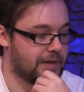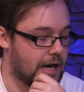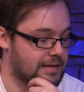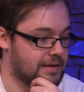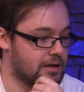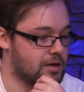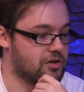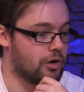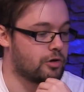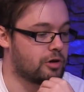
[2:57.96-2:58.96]
one. Yes. Oh.
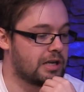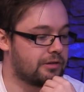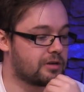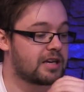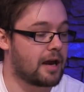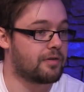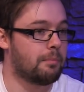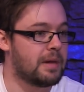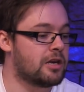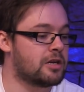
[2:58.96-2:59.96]
So you can either attack the
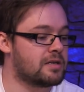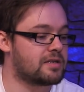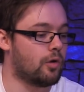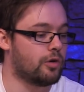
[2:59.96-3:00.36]
minions